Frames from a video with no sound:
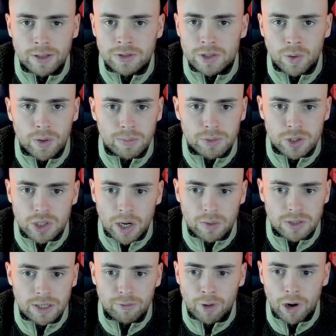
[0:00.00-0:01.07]
sold him to
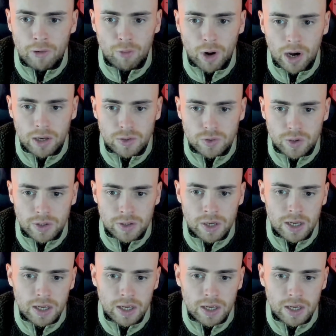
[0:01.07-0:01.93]
Chelsea for over 100,